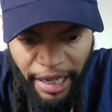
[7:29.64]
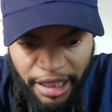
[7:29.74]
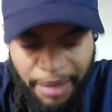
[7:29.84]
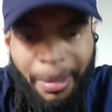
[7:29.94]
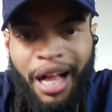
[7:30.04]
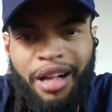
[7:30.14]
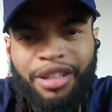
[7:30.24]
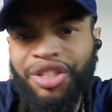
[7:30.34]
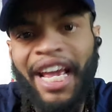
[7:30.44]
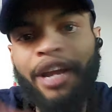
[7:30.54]

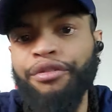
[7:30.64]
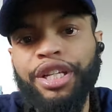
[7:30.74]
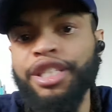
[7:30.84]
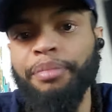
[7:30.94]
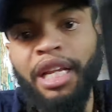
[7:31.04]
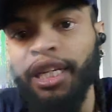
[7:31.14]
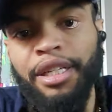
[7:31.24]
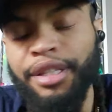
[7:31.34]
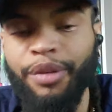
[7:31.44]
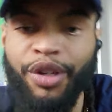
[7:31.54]
Smell. You can't really smell
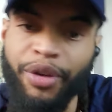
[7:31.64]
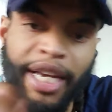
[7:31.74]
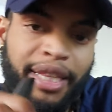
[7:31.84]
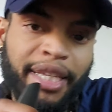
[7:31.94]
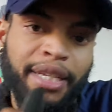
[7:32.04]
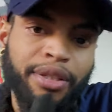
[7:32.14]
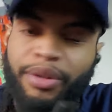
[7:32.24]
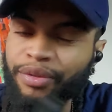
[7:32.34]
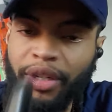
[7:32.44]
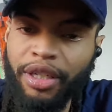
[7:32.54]
anything when you hit these. So
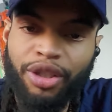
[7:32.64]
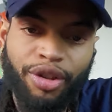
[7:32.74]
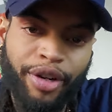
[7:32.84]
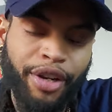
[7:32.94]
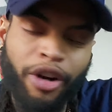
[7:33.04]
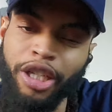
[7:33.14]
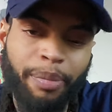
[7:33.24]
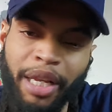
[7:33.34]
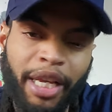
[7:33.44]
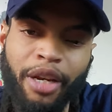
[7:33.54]
it's very discreet. You're not
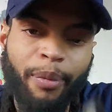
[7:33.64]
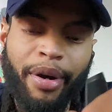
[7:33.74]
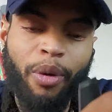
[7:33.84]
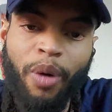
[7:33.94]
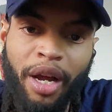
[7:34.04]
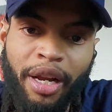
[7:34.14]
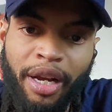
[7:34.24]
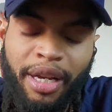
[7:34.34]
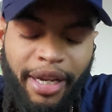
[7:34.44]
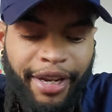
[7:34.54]
smelling any
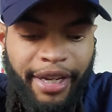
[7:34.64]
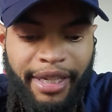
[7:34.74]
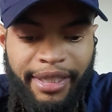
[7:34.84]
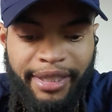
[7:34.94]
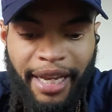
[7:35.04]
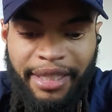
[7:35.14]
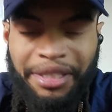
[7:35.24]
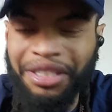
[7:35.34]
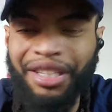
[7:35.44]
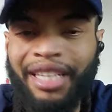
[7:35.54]
marijuana.
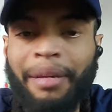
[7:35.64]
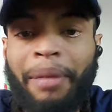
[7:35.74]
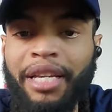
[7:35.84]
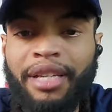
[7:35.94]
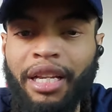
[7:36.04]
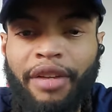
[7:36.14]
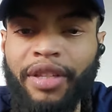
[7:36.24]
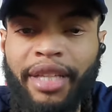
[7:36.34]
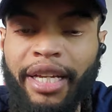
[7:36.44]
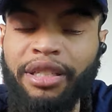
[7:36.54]
Taste is, it's amazing. I love
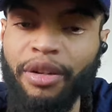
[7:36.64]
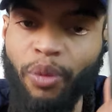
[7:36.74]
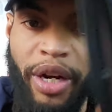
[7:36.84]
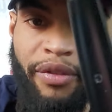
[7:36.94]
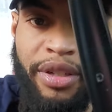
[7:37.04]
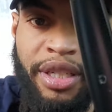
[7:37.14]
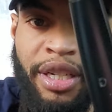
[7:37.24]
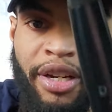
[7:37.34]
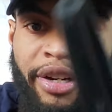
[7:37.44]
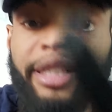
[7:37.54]
the taste of whatever's
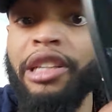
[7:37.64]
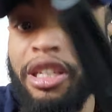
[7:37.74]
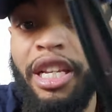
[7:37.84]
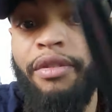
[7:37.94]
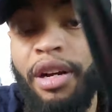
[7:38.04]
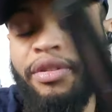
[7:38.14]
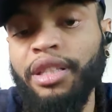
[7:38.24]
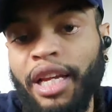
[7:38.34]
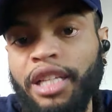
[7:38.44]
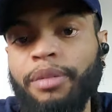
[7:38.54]
in here. It does give off the
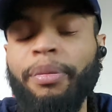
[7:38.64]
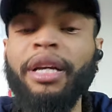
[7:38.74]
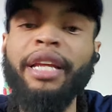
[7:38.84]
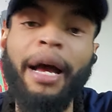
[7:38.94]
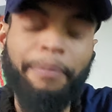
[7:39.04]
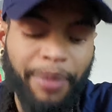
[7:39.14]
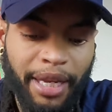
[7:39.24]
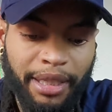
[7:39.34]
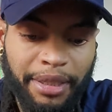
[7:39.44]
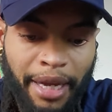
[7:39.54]
taste, but yeah,
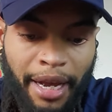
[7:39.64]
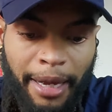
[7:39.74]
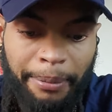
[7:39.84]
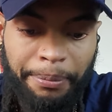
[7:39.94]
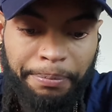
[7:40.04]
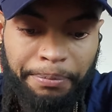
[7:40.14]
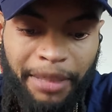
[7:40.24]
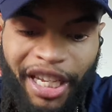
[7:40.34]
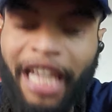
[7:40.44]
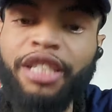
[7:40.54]
it's,
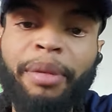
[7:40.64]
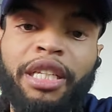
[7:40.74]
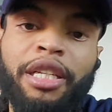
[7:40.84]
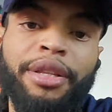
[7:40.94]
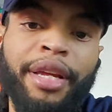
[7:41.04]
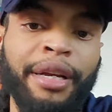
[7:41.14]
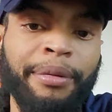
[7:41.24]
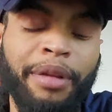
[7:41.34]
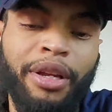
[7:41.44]
can't smell anything.